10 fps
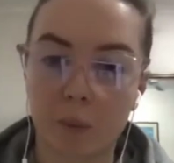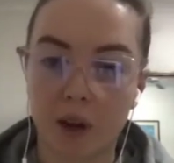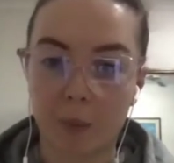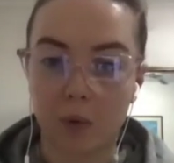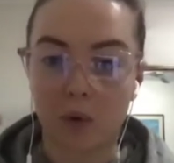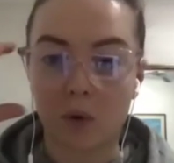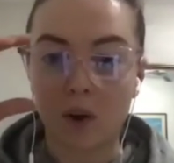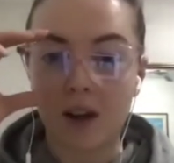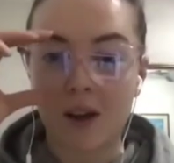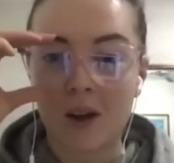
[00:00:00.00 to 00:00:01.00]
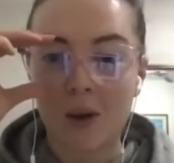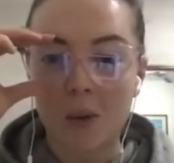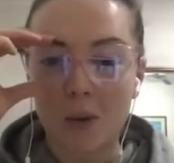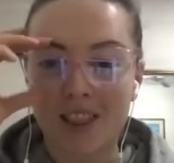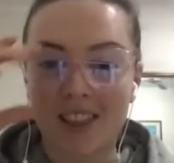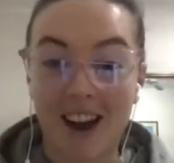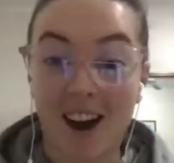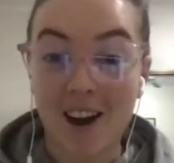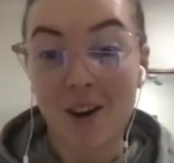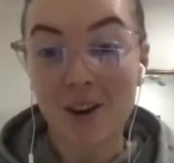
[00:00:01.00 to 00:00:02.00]
people with the
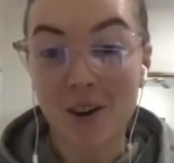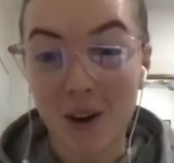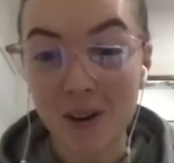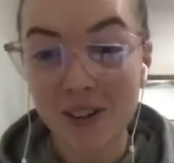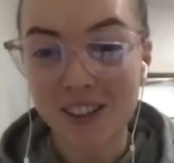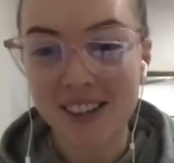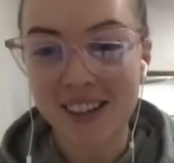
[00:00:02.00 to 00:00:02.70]
I don't knows,